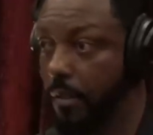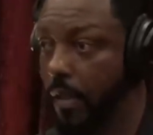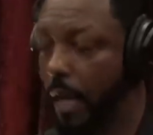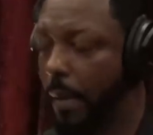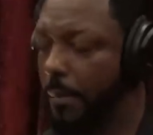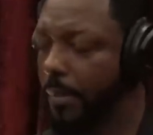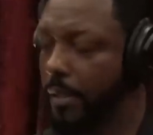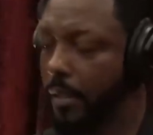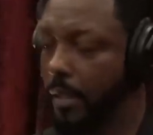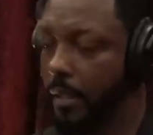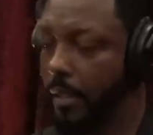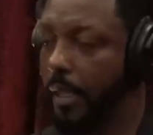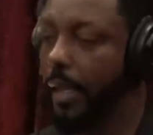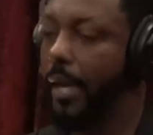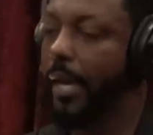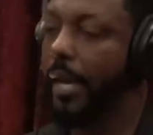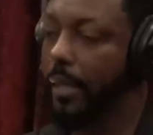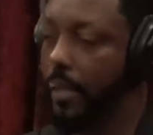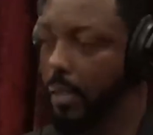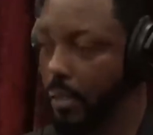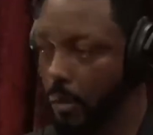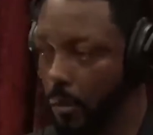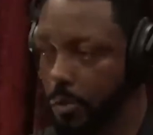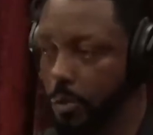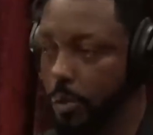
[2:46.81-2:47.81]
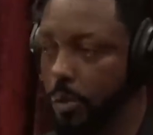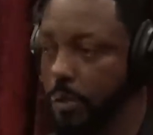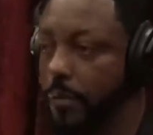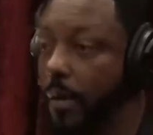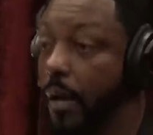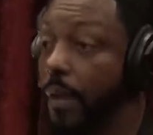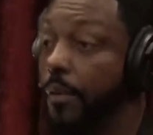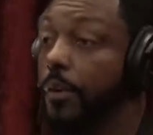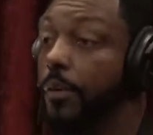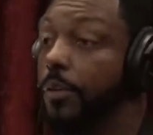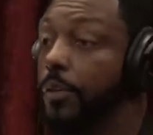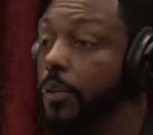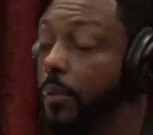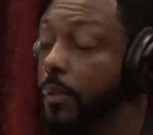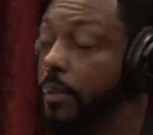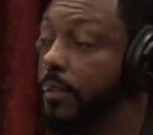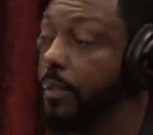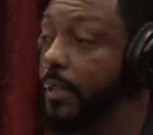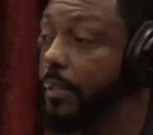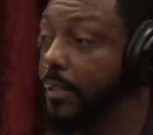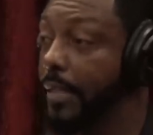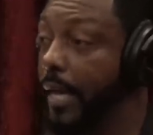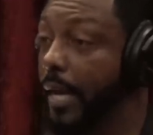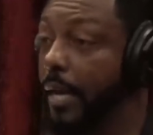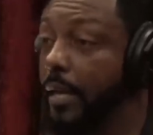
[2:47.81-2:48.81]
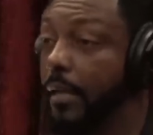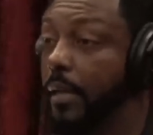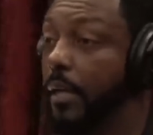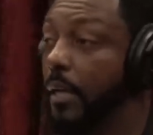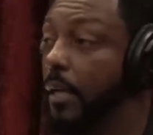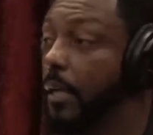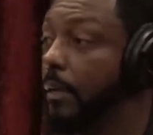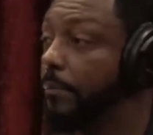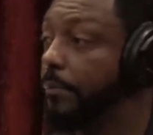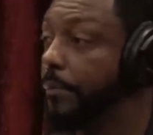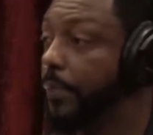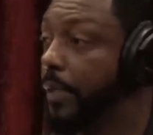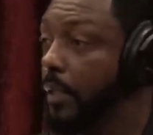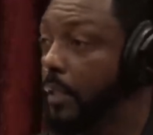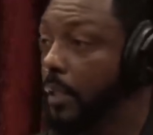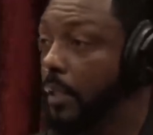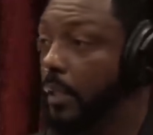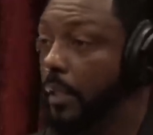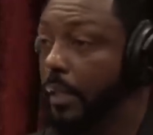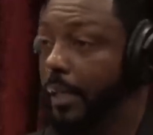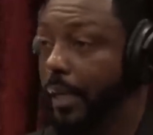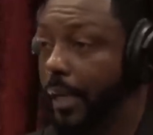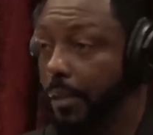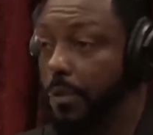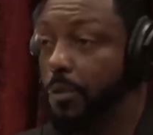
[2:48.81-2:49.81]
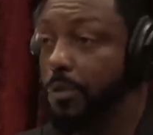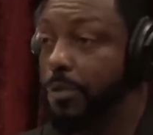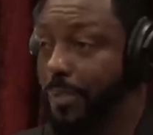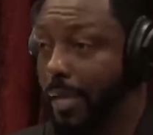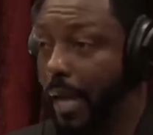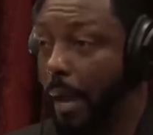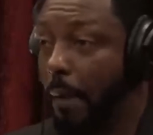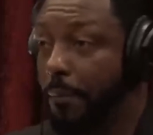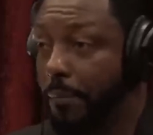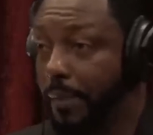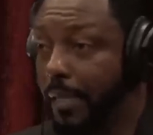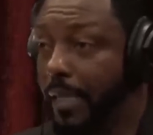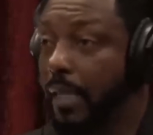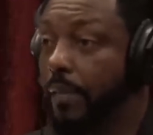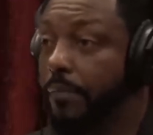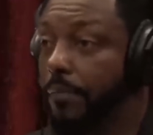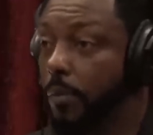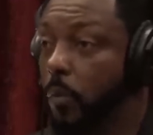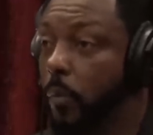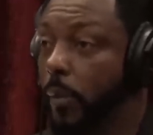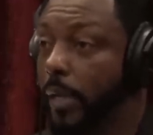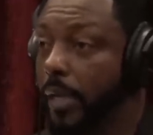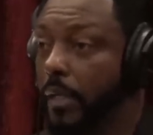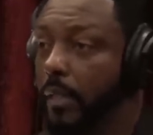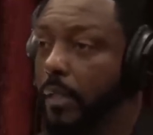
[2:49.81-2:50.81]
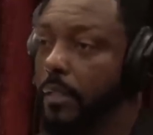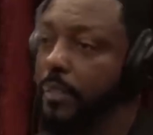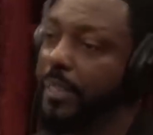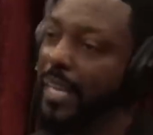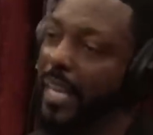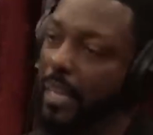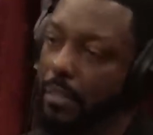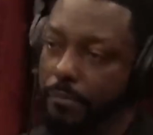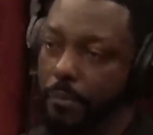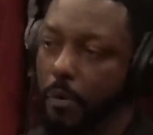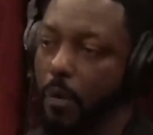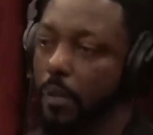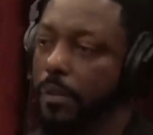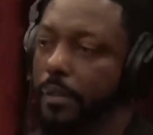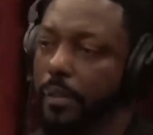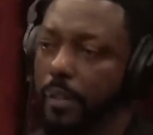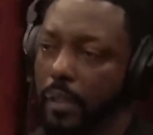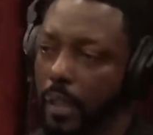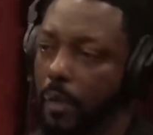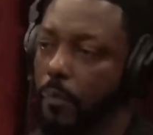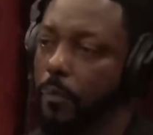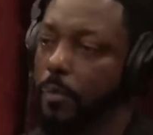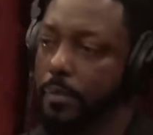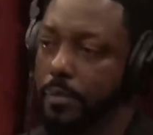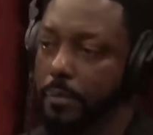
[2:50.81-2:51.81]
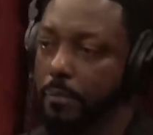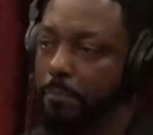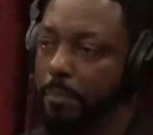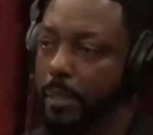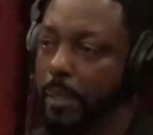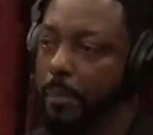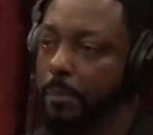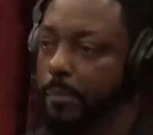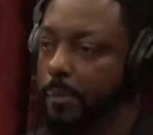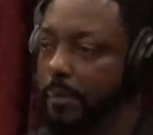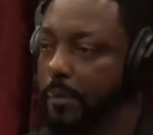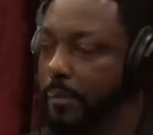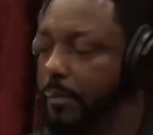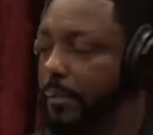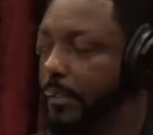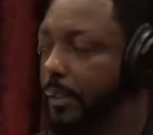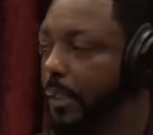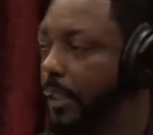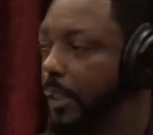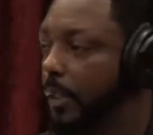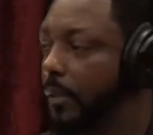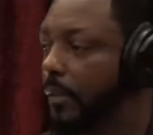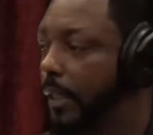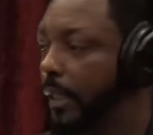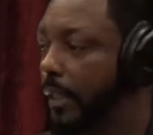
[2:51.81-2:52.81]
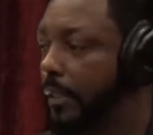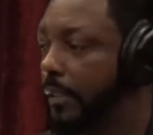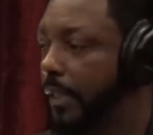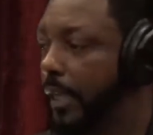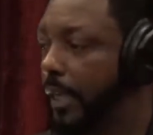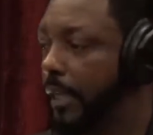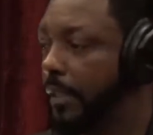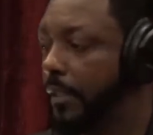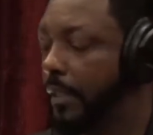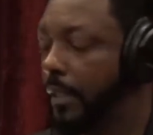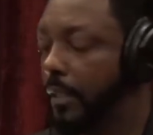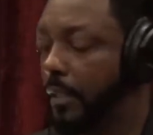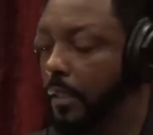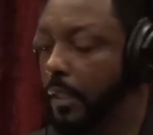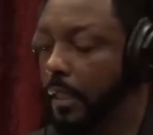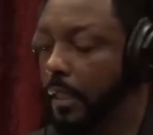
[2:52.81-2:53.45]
Enki goes to his father Anu and says, "Hey, can you stop the evil wind?" Because he had fallen in love with some people, and down there.